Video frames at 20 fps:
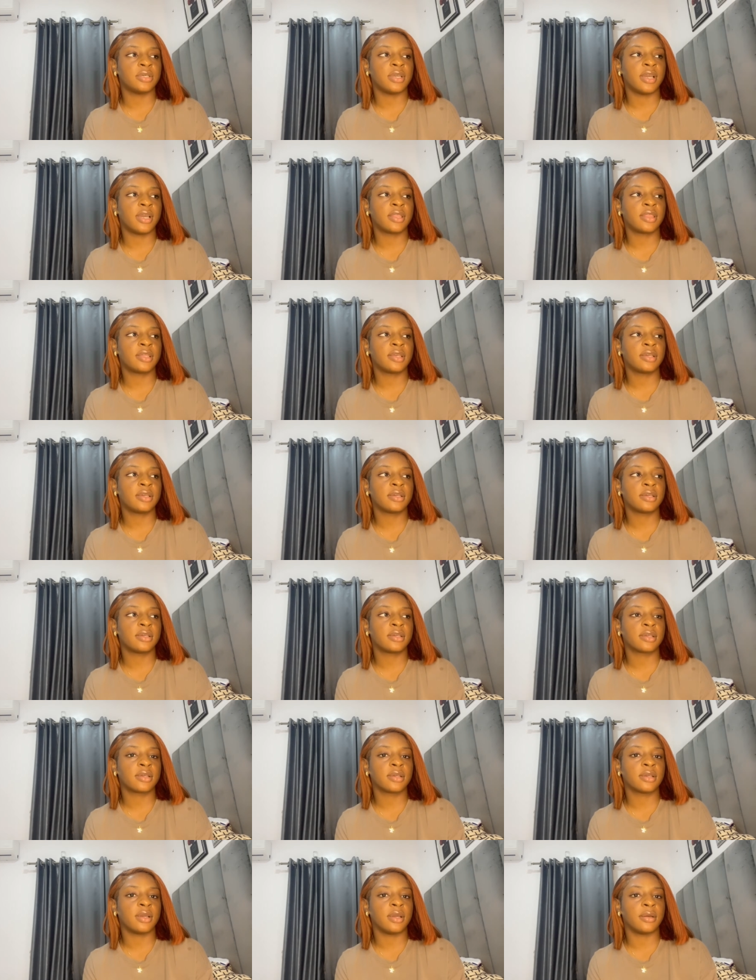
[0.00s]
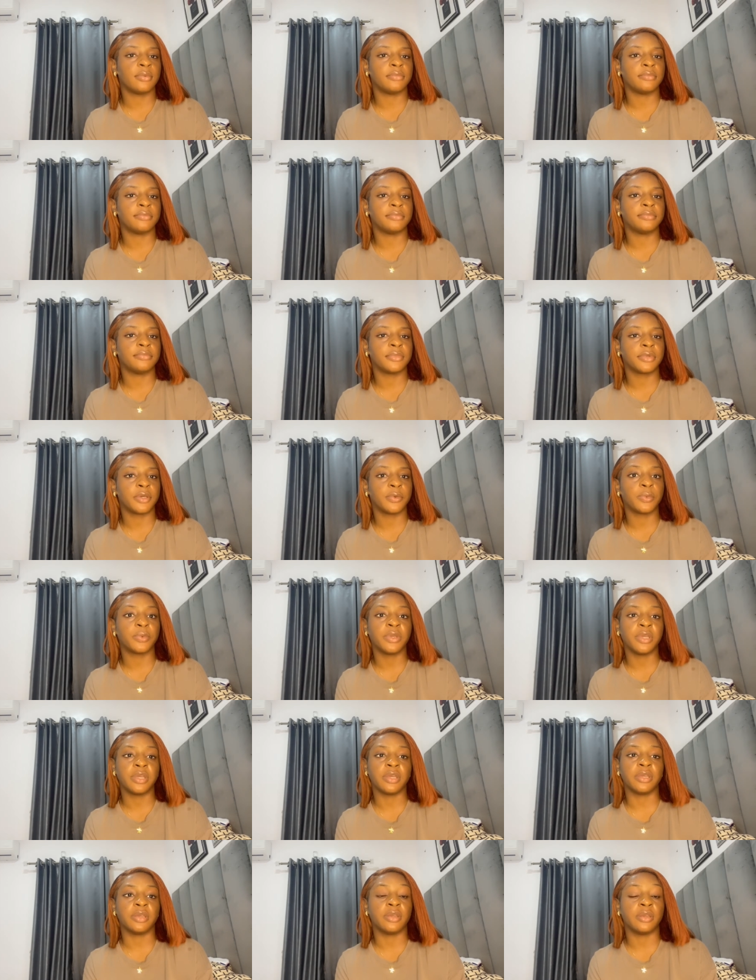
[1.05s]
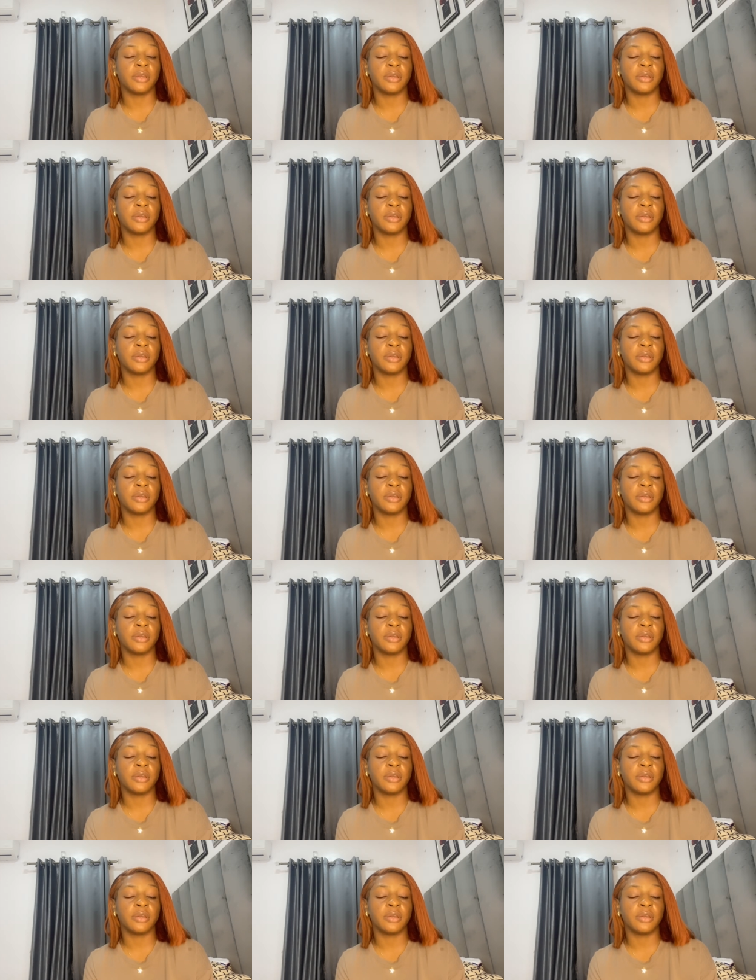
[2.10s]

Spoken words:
I think a wig.